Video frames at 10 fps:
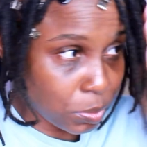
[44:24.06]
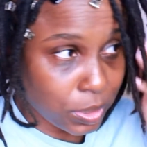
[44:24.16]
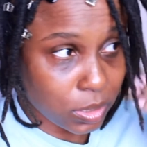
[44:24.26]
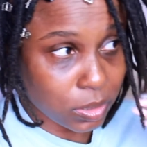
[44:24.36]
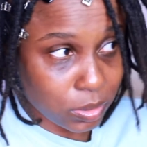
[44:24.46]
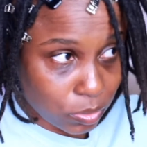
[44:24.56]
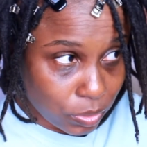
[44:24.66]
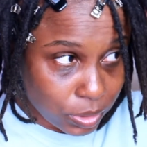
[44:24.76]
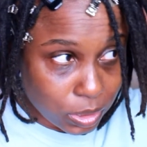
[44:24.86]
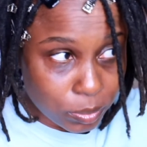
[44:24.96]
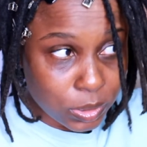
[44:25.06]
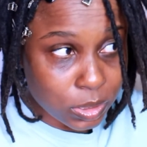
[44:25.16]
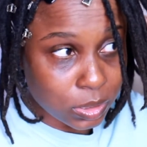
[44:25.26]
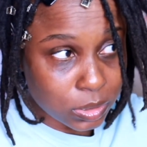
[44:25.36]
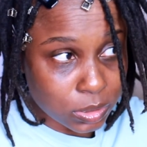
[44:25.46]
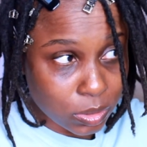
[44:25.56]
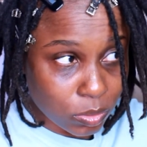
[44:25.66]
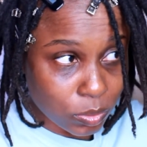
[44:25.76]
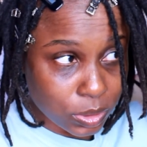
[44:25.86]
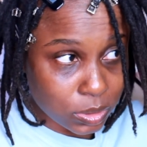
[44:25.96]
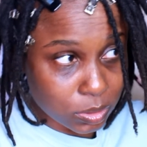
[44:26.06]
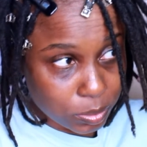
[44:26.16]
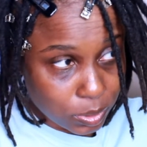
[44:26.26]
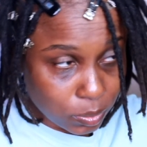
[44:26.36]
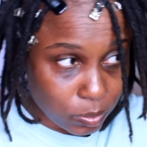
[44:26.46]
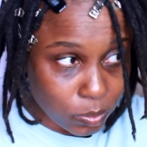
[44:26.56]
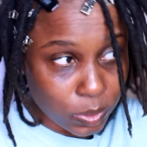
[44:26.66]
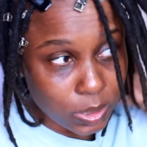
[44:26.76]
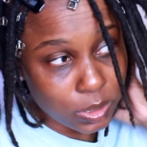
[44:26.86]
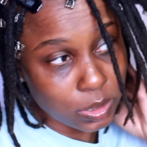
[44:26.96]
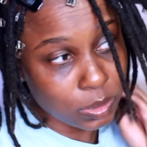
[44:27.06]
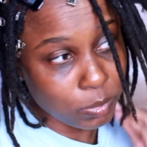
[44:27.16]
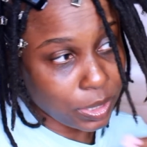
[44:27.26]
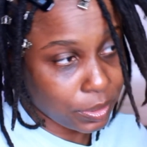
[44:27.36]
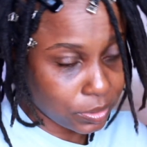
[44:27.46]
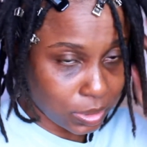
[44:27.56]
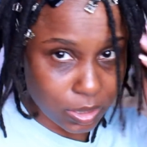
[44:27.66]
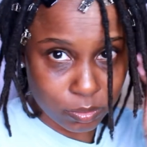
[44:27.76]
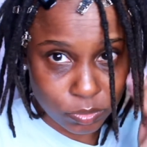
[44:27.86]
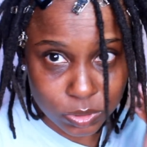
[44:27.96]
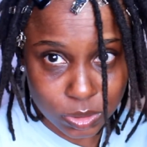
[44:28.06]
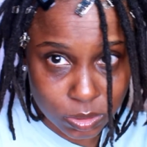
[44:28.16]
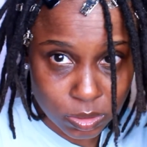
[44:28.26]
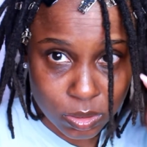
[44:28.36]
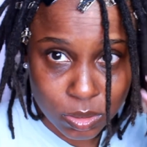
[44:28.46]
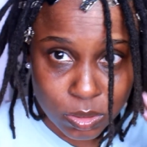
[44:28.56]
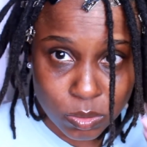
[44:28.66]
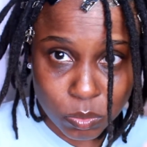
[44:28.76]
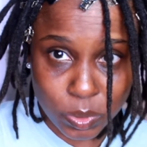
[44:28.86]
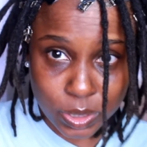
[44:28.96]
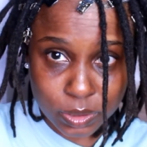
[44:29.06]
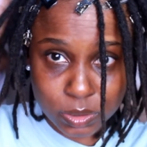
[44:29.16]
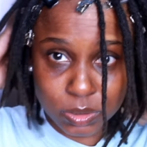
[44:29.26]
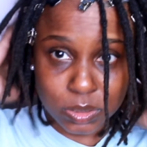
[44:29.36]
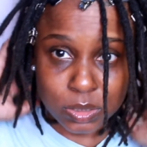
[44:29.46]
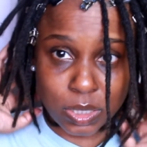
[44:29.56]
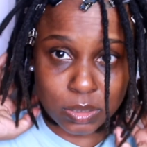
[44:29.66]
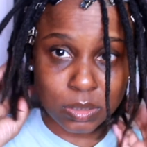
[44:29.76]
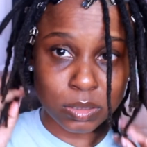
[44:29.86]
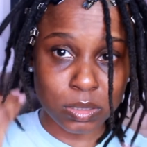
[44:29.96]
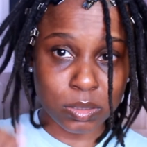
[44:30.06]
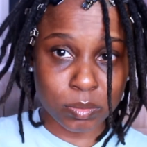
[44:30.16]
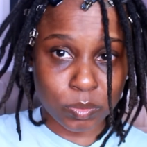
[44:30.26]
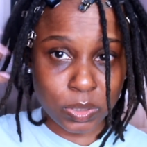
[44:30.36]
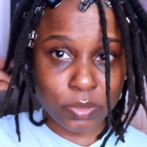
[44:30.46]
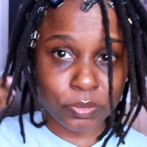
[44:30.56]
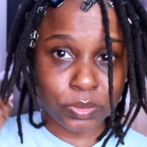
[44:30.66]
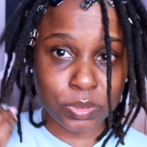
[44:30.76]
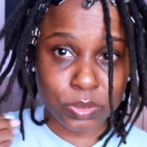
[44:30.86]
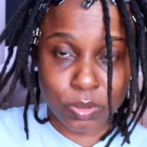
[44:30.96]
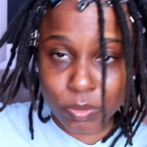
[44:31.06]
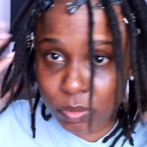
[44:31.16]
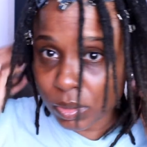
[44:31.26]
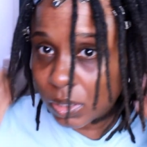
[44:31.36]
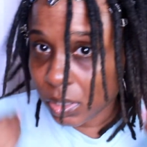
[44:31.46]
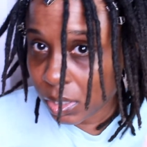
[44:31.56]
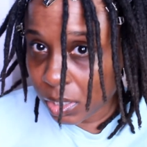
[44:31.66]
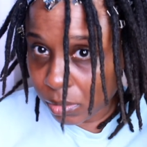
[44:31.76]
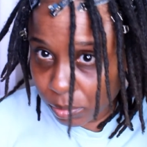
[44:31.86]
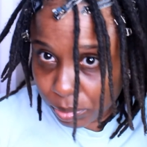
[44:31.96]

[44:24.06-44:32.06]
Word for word: spray nothing on there because I don't want it to be wet. And my hair is not really wet, it's just got the um whatever. So I'm